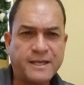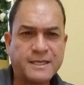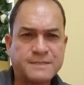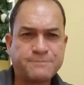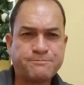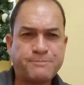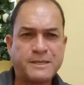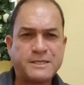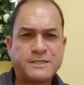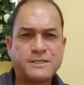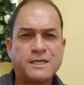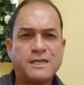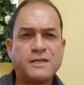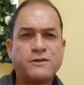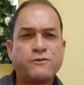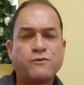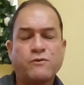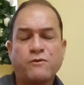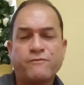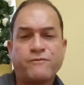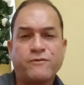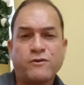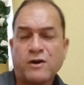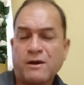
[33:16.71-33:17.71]
Especially
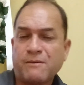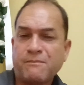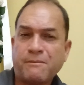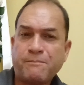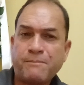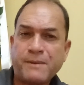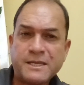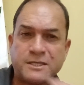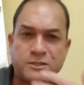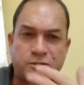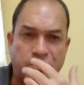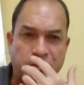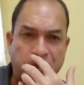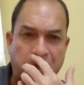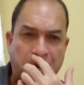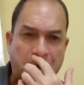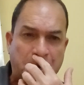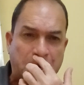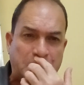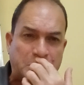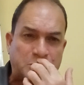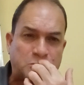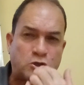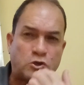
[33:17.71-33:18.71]
if you have a pension,
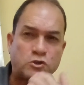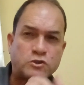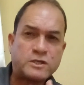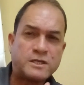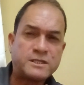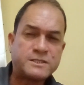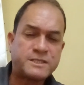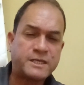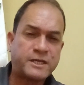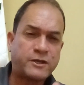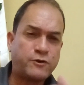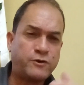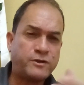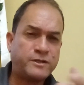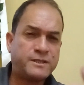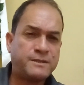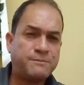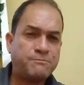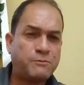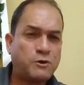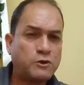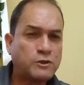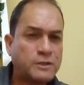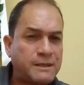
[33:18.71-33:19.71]
Social Security
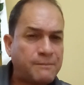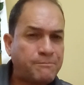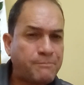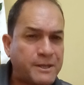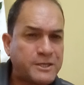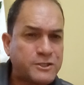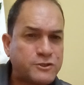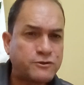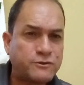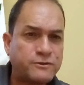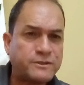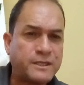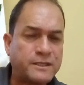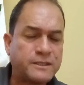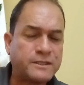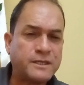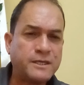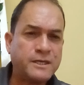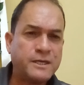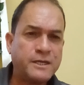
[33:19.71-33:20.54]
monthly pension that,